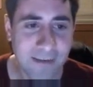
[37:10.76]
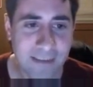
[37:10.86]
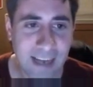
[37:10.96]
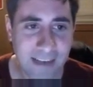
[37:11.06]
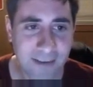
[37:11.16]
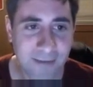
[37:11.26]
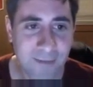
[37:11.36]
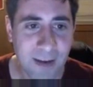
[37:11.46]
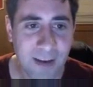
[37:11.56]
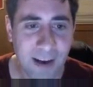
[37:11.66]
to
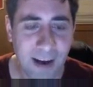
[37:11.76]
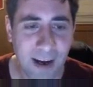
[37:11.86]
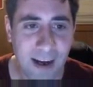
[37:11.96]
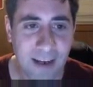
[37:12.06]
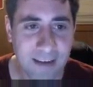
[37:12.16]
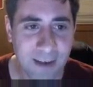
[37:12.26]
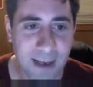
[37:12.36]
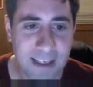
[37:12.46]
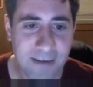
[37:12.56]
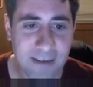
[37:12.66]
Dazzle. So
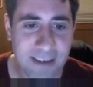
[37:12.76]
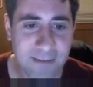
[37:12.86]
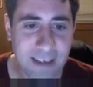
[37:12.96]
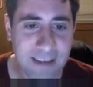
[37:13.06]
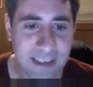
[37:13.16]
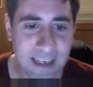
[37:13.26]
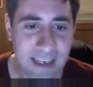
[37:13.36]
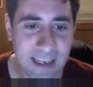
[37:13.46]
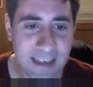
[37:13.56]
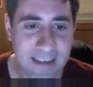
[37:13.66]
basically what this means
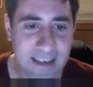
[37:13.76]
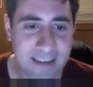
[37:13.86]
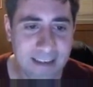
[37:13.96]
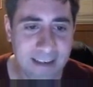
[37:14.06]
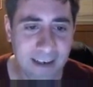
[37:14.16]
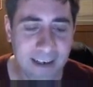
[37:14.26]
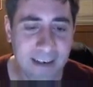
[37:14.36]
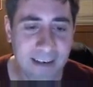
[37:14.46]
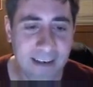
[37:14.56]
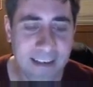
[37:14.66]
is his
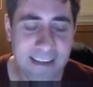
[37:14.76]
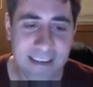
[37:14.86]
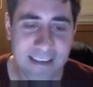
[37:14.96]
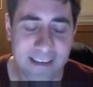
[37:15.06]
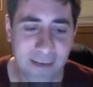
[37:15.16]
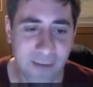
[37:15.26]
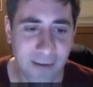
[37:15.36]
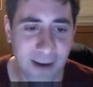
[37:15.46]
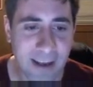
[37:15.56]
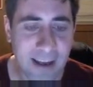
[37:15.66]
stun, this is his stun,
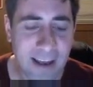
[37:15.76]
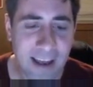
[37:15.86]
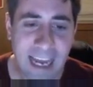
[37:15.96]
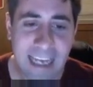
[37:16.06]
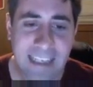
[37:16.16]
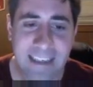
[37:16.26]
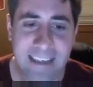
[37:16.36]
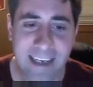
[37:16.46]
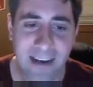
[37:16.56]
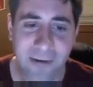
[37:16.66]
by the way,
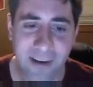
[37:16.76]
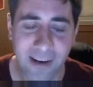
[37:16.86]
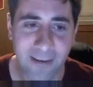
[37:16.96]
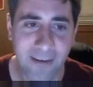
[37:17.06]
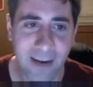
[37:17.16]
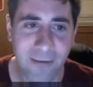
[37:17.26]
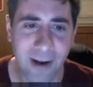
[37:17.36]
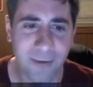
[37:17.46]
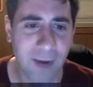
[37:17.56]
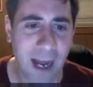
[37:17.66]
18-second cooldown at rank
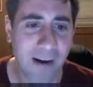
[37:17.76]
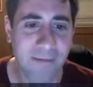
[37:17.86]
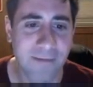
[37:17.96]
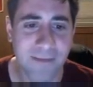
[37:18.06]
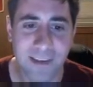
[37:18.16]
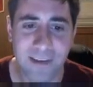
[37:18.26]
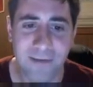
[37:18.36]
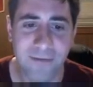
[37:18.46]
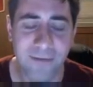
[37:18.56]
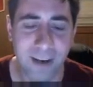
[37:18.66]
1. Wow. So
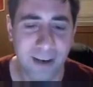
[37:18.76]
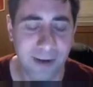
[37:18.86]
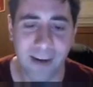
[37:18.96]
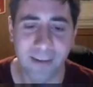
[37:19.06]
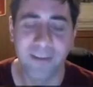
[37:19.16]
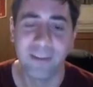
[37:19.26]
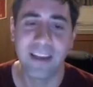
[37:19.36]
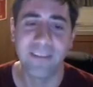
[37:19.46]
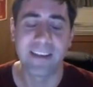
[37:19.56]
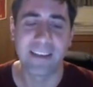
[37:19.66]
if you
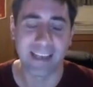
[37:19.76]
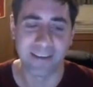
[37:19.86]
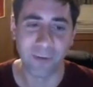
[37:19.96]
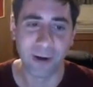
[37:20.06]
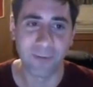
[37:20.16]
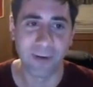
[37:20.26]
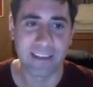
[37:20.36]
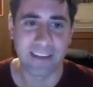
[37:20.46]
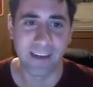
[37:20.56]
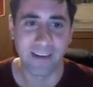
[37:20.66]
leave this as a
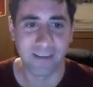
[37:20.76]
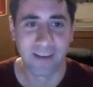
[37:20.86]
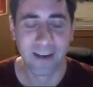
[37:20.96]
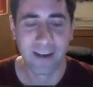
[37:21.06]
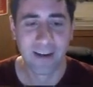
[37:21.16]
1-point skill,